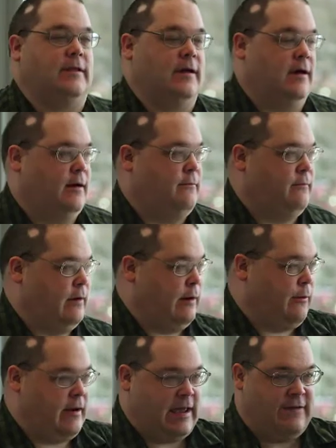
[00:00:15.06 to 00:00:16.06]
I
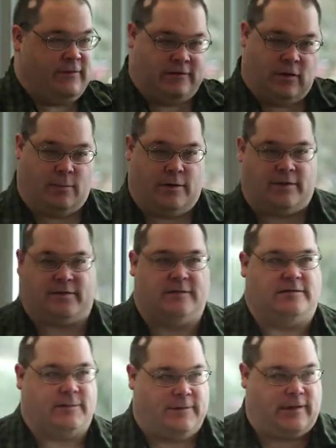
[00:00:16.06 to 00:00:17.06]
work with Kevin, Tobias, and
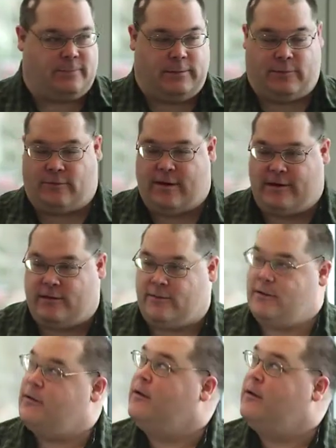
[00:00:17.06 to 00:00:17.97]
some of the other people around here.